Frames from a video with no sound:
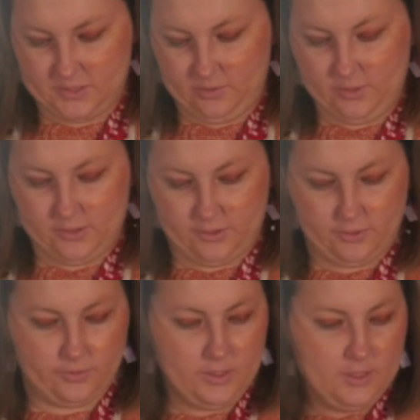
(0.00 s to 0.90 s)
So I'm going to
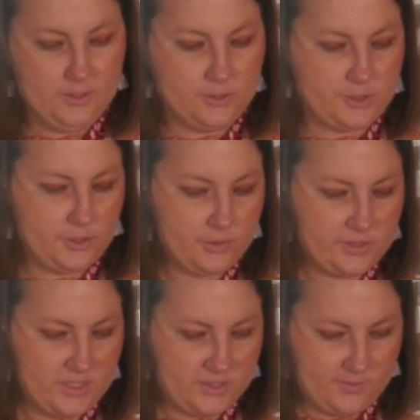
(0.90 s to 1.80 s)
do 2
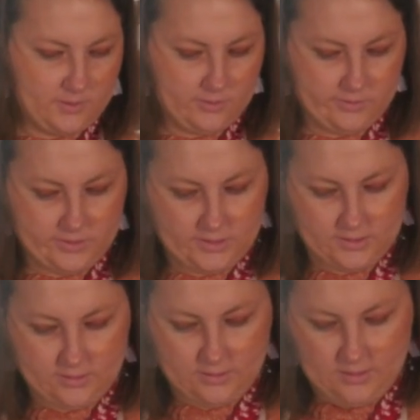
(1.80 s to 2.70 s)
teaspoons
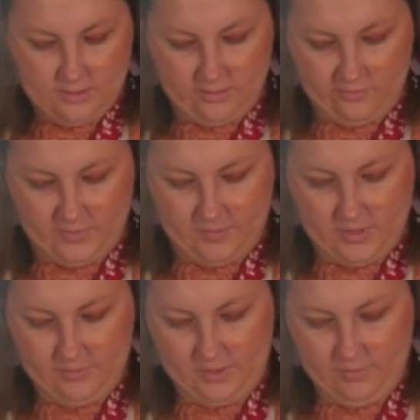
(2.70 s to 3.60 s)
of my
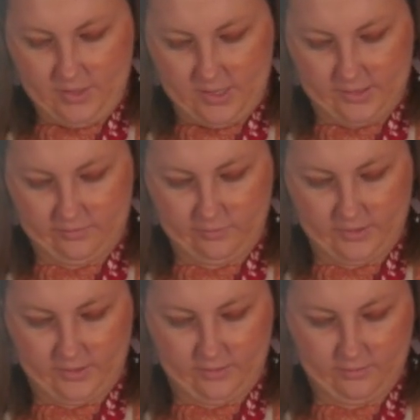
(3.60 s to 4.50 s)
pumpkin pie
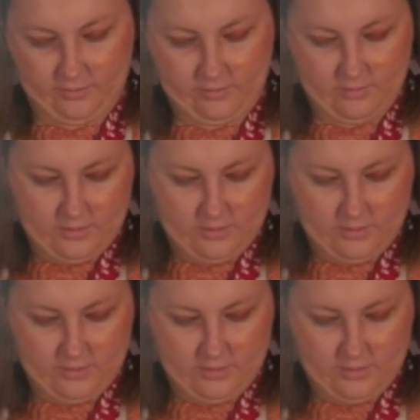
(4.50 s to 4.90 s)
spice.